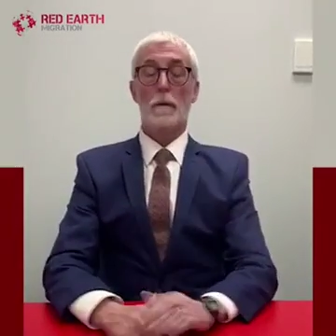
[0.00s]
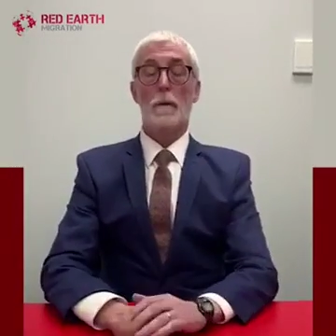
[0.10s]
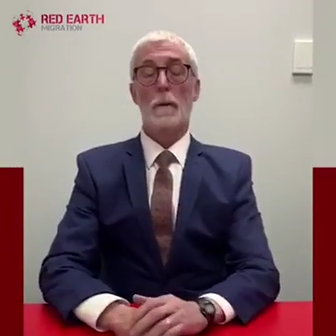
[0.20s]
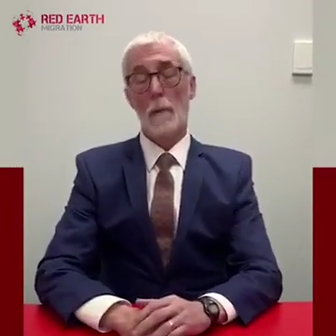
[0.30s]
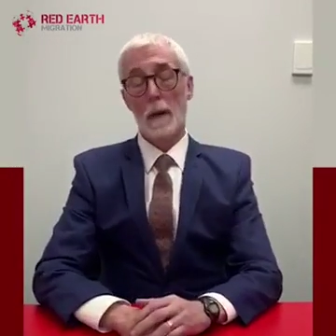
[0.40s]

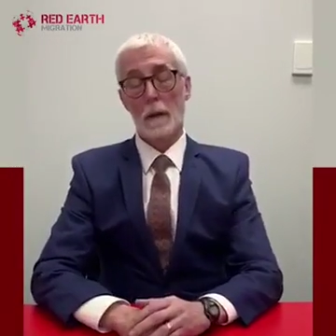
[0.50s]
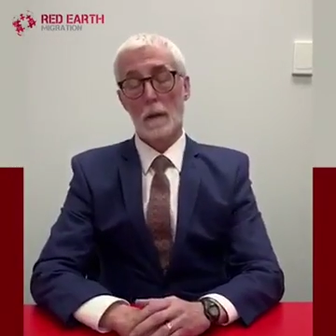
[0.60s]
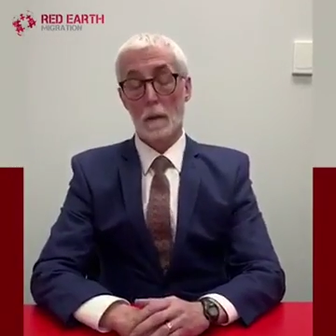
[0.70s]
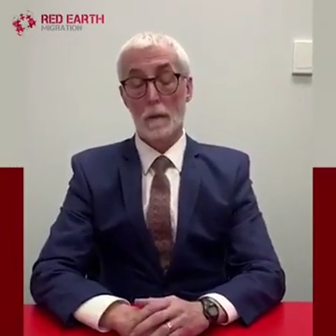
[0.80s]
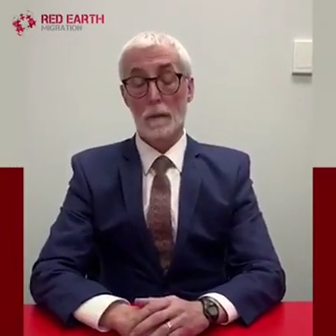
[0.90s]
to remain
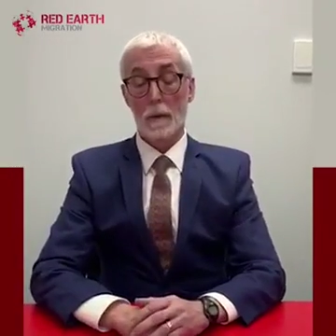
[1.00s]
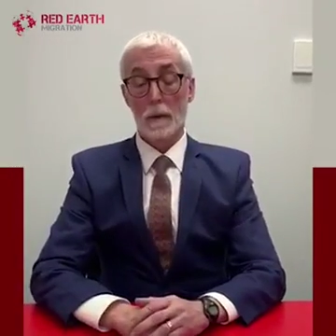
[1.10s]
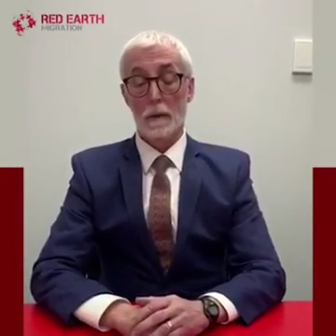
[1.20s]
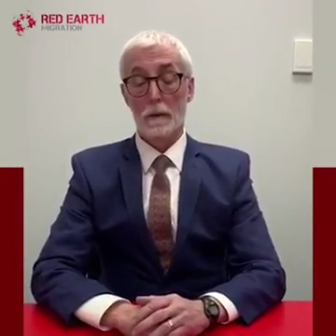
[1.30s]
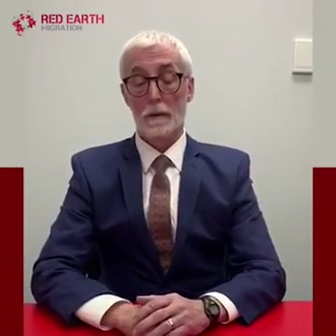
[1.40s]
lawfully
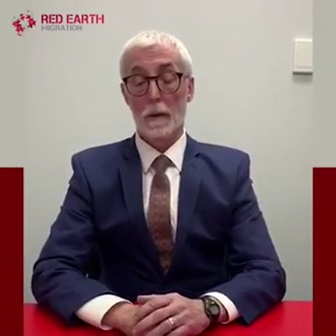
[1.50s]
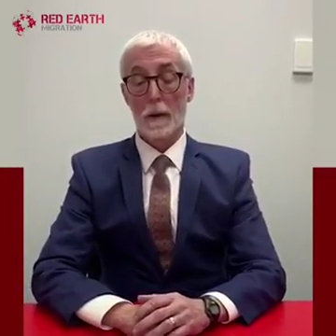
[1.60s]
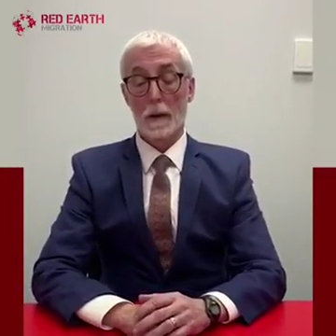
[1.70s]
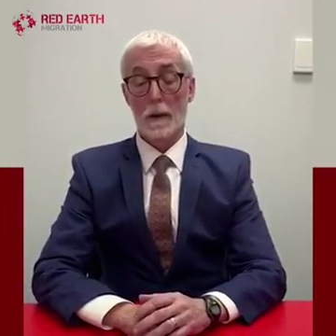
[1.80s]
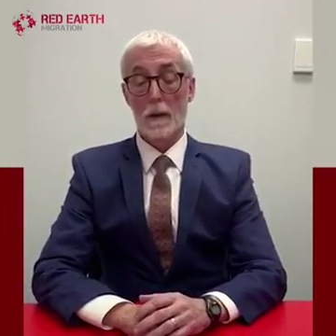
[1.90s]
in
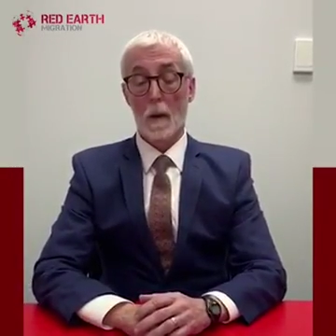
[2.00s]
Australia